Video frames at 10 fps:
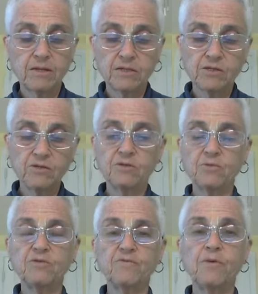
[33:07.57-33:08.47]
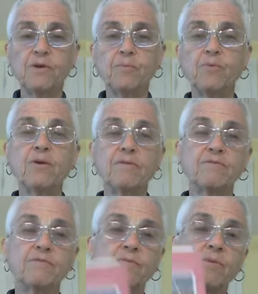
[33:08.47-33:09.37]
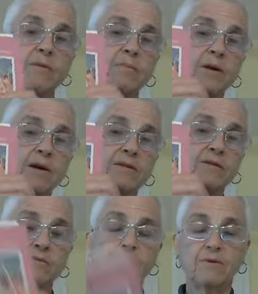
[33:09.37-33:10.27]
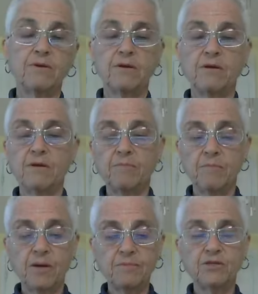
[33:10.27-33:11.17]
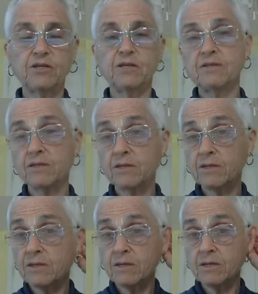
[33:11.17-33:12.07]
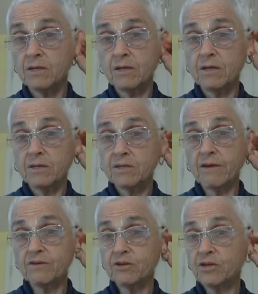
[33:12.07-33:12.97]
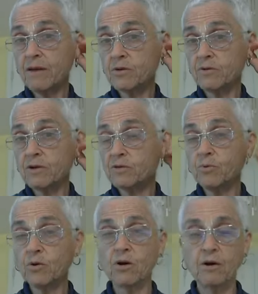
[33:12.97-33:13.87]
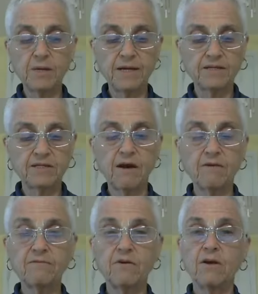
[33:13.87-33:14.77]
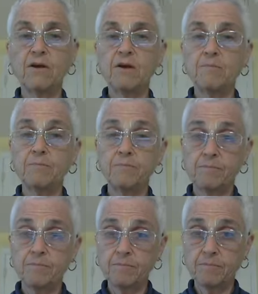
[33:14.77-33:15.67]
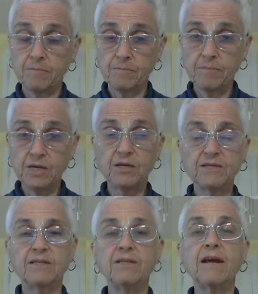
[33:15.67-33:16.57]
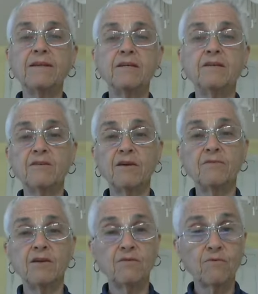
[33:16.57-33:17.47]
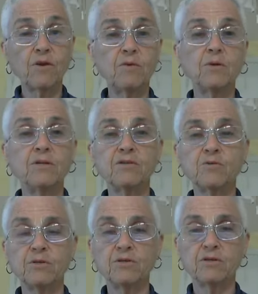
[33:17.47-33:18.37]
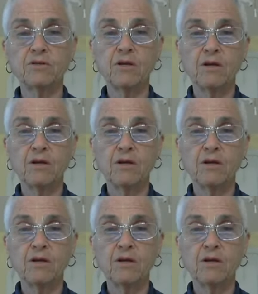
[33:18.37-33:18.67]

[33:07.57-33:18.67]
So this was very important for Prabhupada to publish this 7th chapter as a book all by itself, because in 1973, when this was